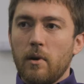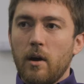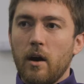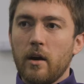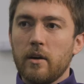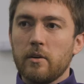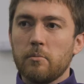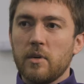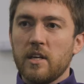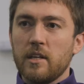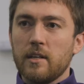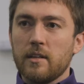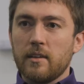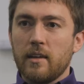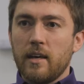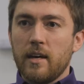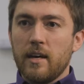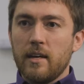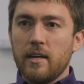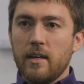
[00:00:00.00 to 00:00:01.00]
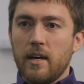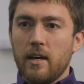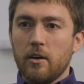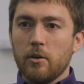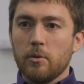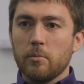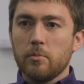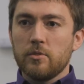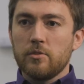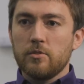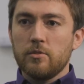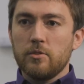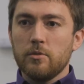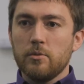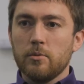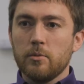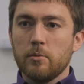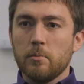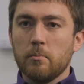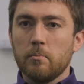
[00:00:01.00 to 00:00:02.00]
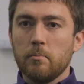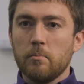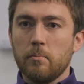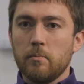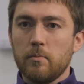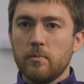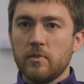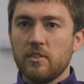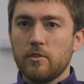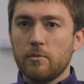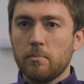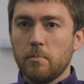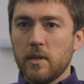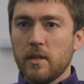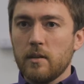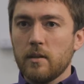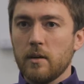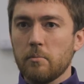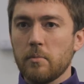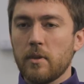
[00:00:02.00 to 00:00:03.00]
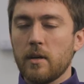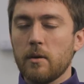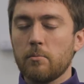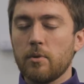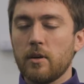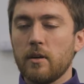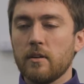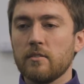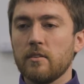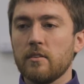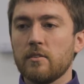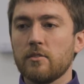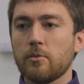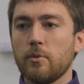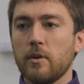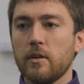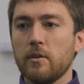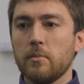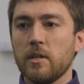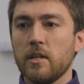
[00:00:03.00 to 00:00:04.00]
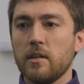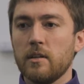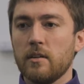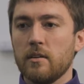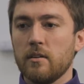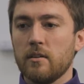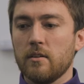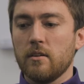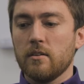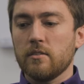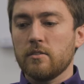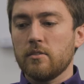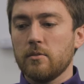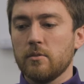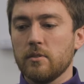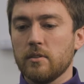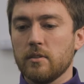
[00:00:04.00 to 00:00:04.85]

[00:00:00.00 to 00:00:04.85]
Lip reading: automating that helps to speed up that process quite a bit, and it also